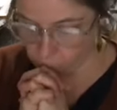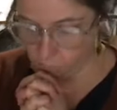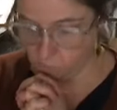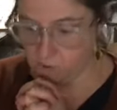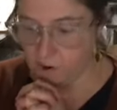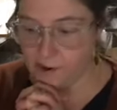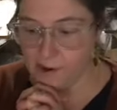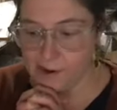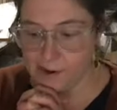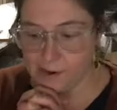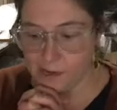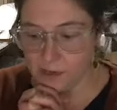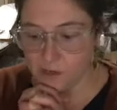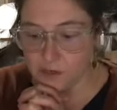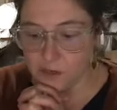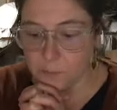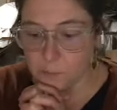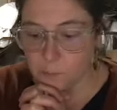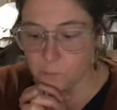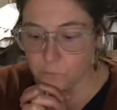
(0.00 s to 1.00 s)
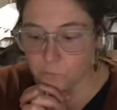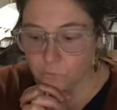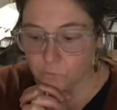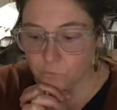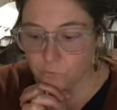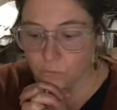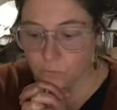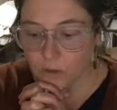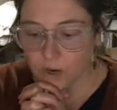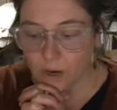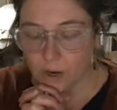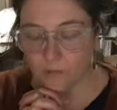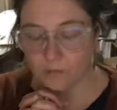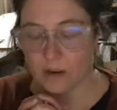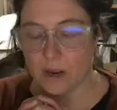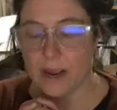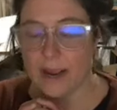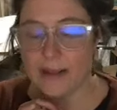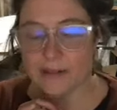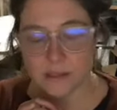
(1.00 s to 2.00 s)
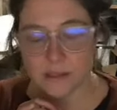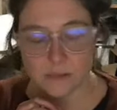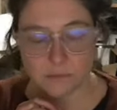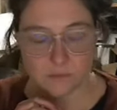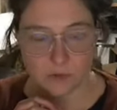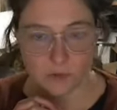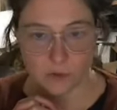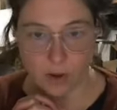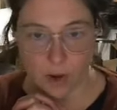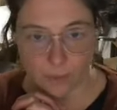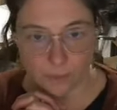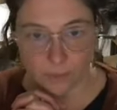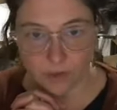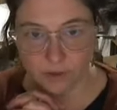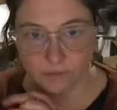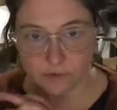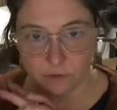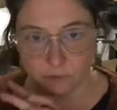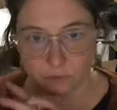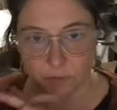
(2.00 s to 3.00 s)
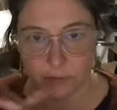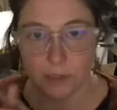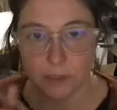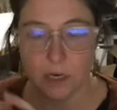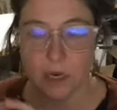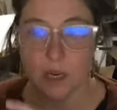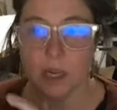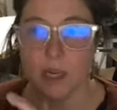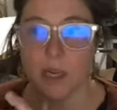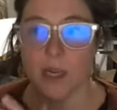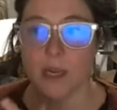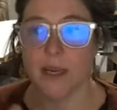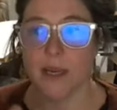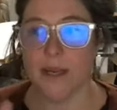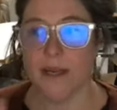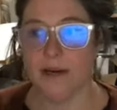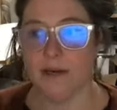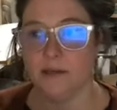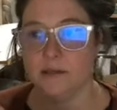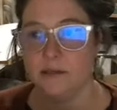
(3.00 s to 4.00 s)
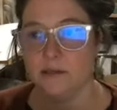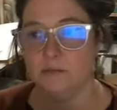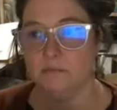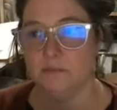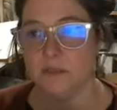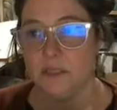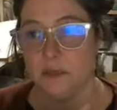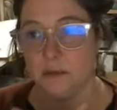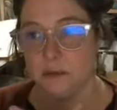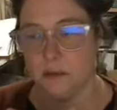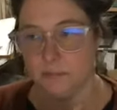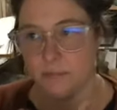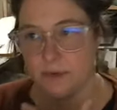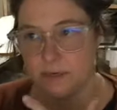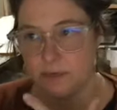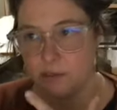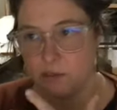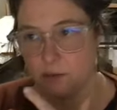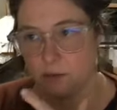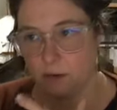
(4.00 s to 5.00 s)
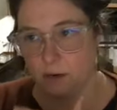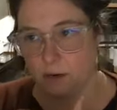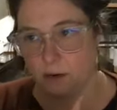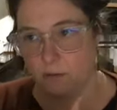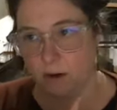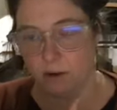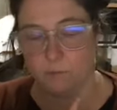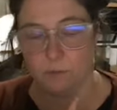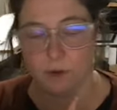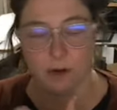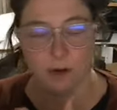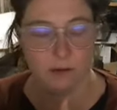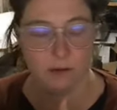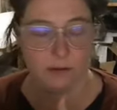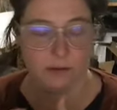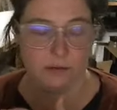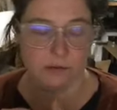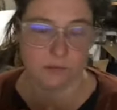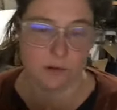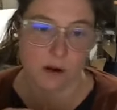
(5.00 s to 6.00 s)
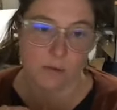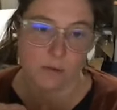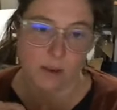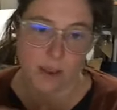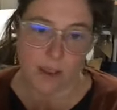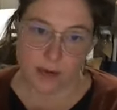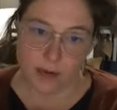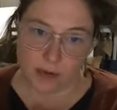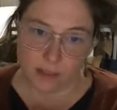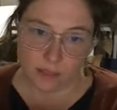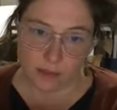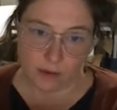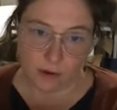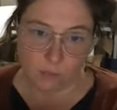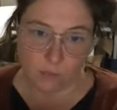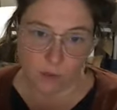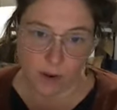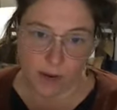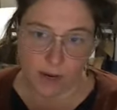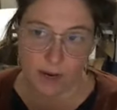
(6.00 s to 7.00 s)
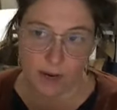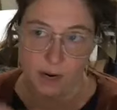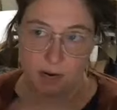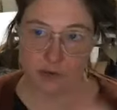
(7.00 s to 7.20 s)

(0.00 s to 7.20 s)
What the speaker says: And I had some scrap left over, and it's still in my studio. I rarely throw anything away.